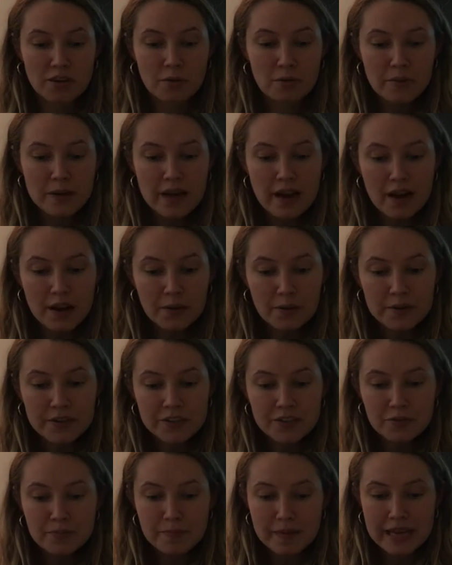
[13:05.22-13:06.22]
So we are
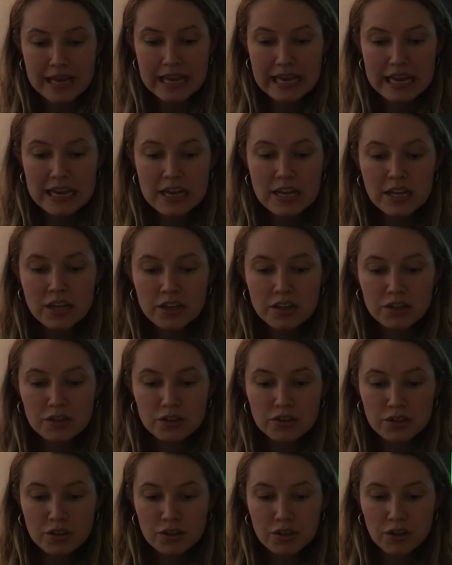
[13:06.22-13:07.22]
going to be
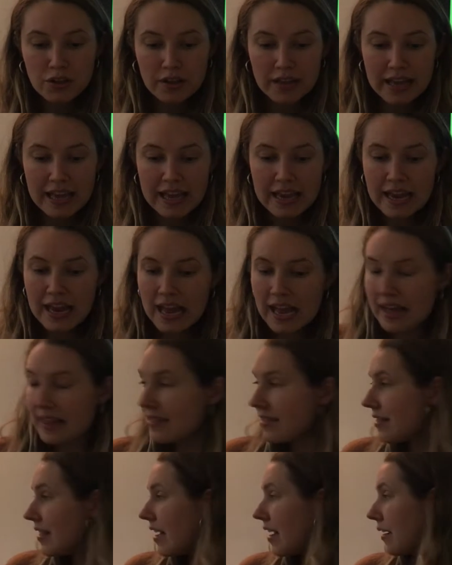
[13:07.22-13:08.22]
circling
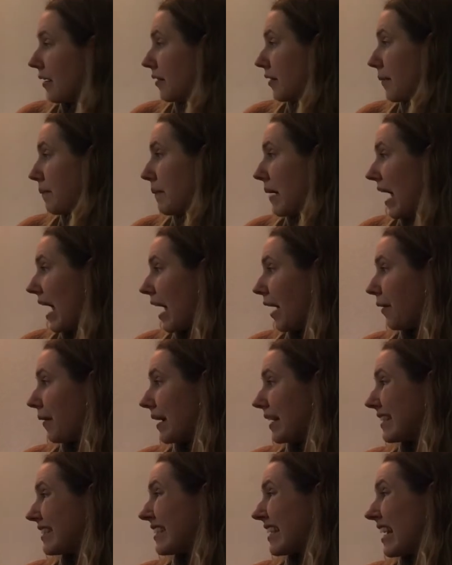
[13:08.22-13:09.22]
the
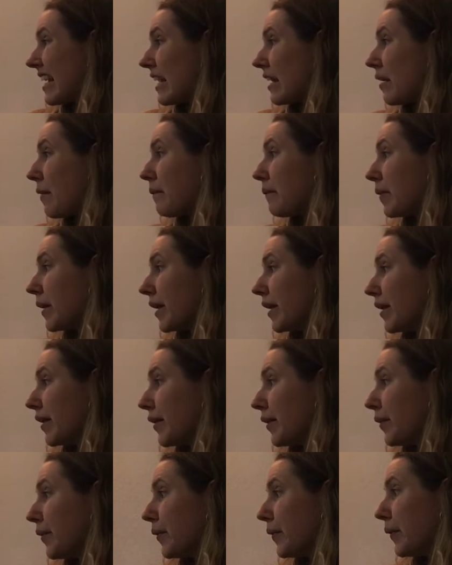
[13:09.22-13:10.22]
parrot in
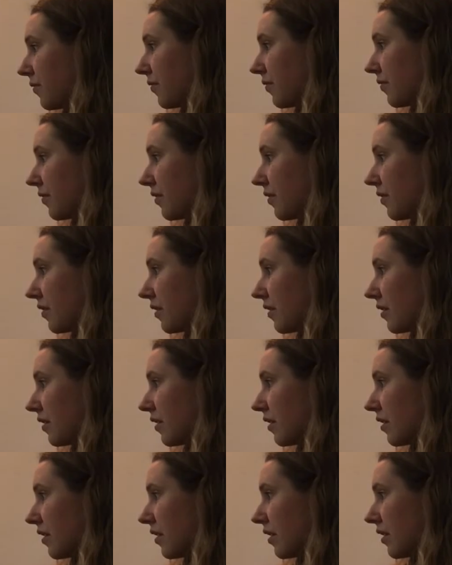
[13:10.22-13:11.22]
blue.
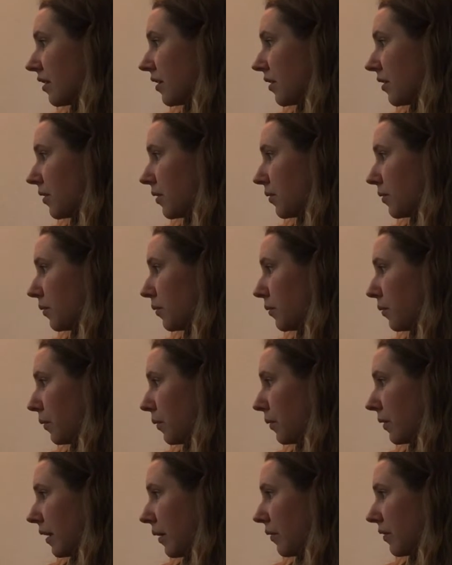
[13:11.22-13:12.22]

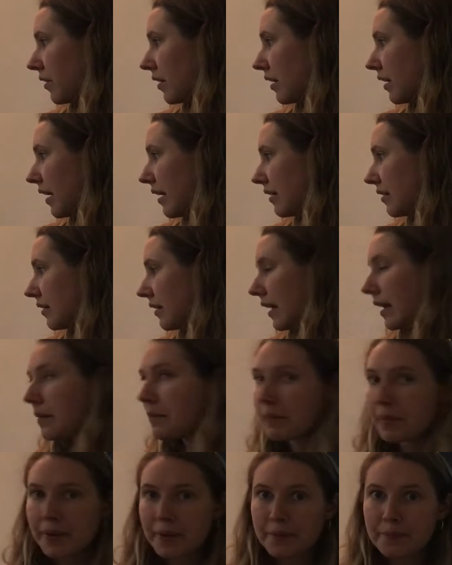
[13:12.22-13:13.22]
Ooh, that was a nice
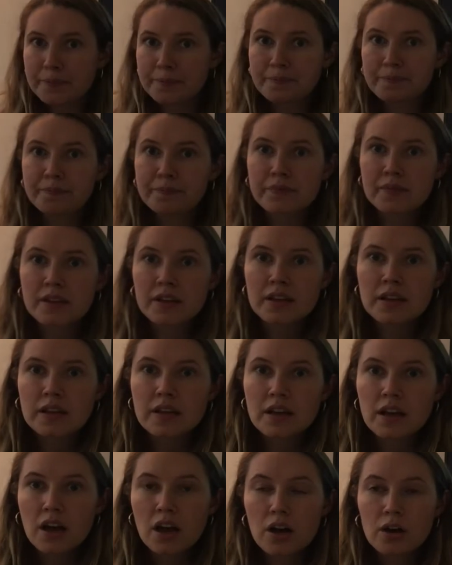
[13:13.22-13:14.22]
light blue.
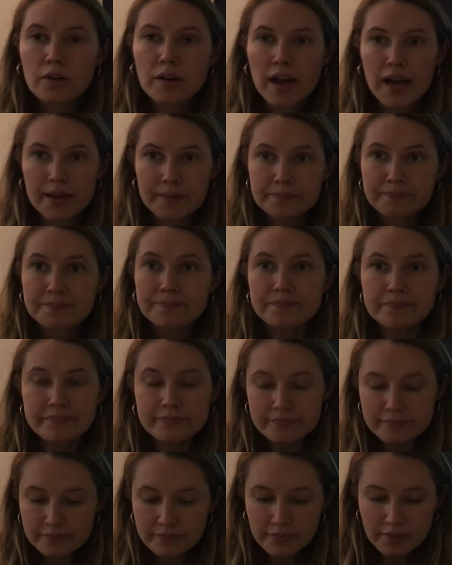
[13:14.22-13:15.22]
Okay,
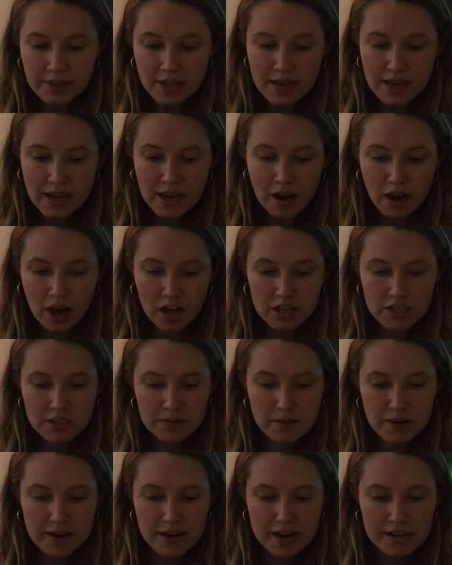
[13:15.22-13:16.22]
on
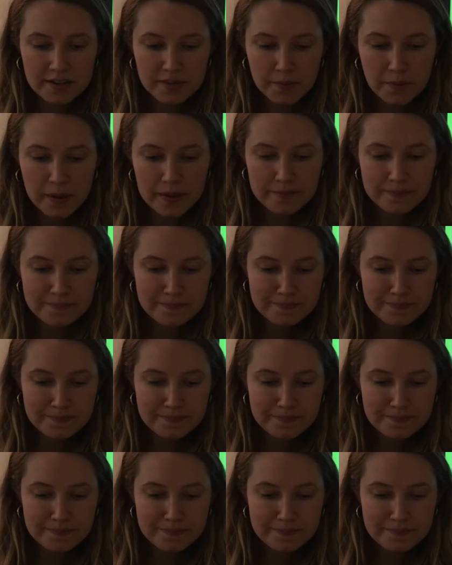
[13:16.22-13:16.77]
to our next one.